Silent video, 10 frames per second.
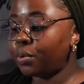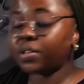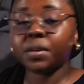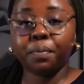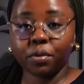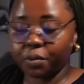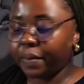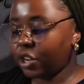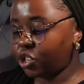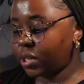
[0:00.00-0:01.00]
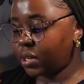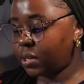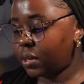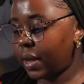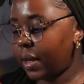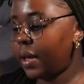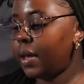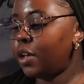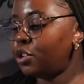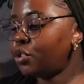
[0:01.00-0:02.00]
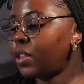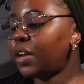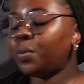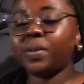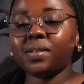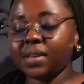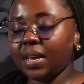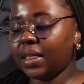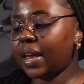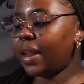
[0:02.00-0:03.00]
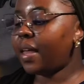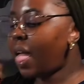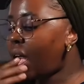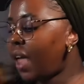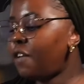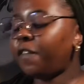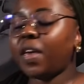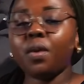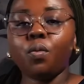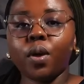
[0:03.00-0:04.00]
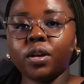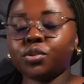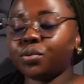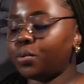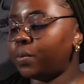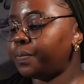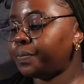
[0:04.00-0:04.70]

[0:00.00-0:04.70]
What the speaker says: Sipo's budget, so that we see that if he were to